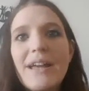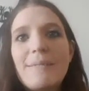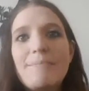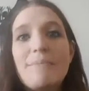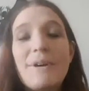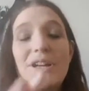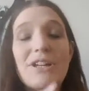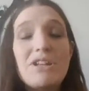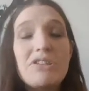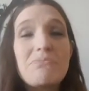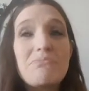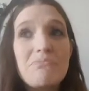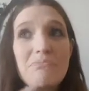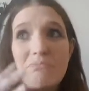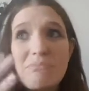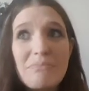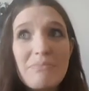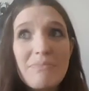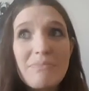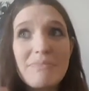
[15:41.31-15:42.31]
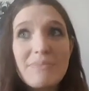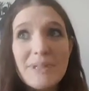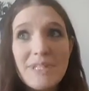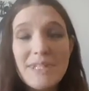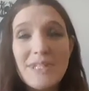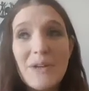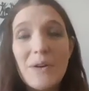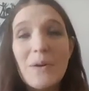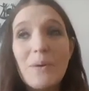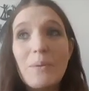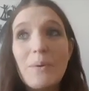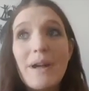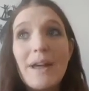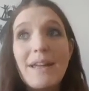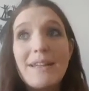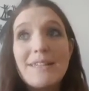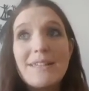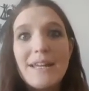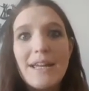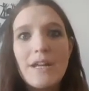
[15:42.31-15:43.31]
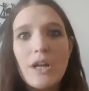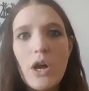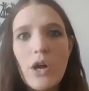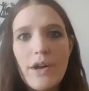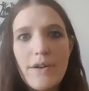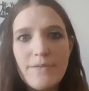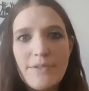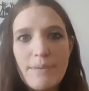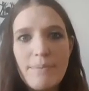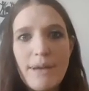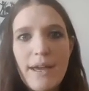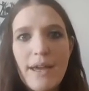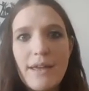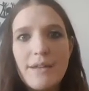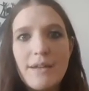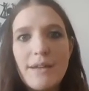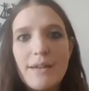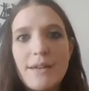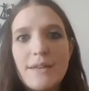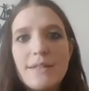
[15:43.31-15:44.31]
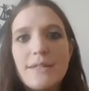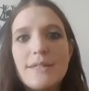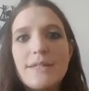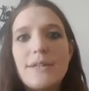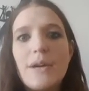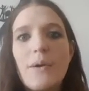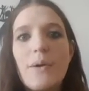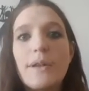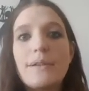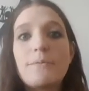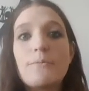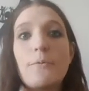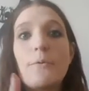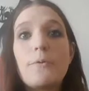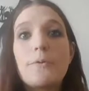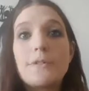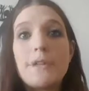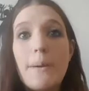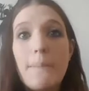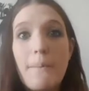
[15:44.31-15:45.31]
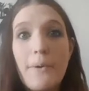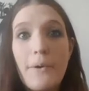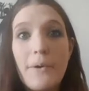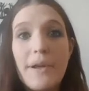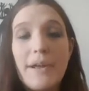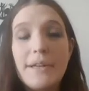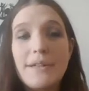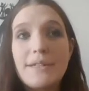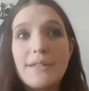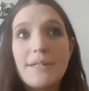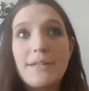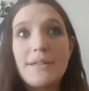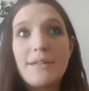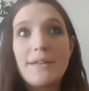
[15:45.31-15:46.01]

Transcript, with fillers: but so I stayed on the bed. So at some point,